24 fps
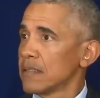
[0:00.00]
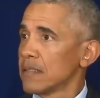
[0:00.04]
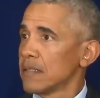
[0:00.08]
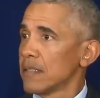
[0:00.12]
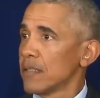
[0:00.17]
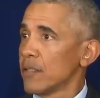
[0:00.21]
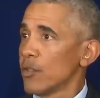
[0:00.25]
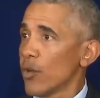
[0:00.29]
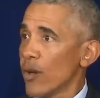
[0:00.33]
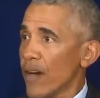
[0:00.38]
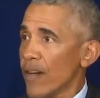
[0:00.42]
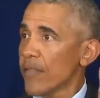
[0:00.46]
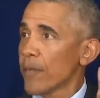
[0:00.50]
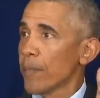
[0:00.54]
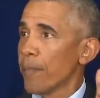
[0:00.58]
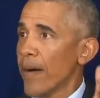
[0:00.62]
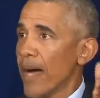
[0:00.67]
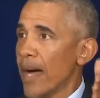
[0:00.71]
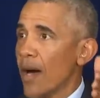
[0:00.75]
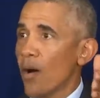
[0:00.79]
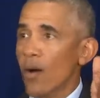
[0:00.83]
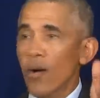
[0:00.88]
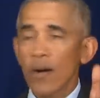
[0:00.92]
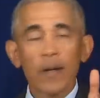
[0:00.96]
you have the
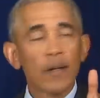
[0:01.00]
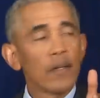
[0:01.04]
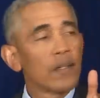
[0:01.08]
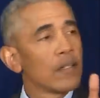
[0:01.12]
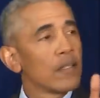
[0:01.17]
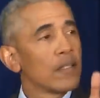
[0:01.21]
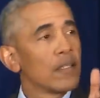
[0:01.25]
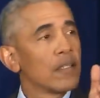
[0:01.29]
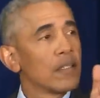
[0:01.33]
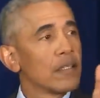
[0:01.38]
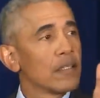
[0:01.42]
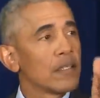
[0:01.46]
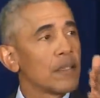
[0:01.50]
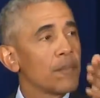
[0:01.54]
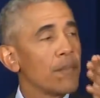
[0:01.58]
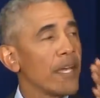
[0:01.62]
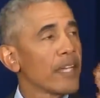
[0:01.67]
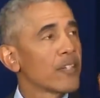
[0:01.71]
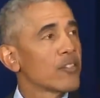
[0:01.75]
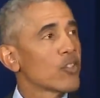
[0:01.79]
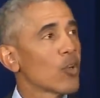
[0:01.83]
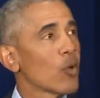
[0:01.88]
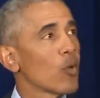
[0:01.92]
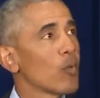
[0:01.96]
power to make
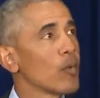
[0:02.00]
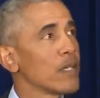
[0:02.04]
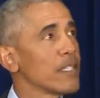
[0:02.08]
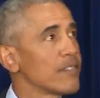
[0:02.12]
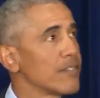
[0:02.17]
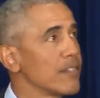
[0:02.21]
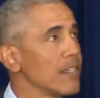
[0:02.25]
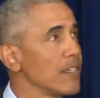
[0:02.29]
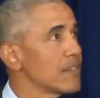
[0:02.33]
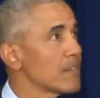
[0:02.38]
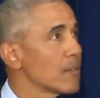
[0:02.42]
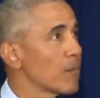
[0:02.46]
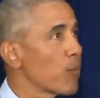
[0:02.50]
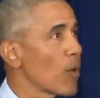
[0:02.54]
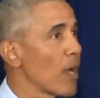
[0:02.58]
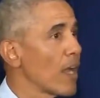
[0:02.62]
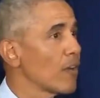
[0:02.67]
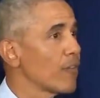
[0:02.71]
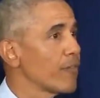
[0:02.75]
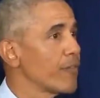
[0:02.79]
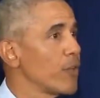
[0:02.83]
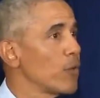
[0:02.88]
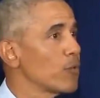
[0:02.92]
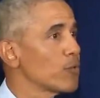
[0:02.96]
sure we seize a brighter
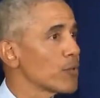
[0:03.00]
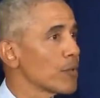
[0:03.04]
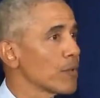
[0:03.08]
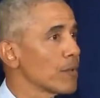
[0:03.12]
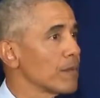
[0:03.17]
future.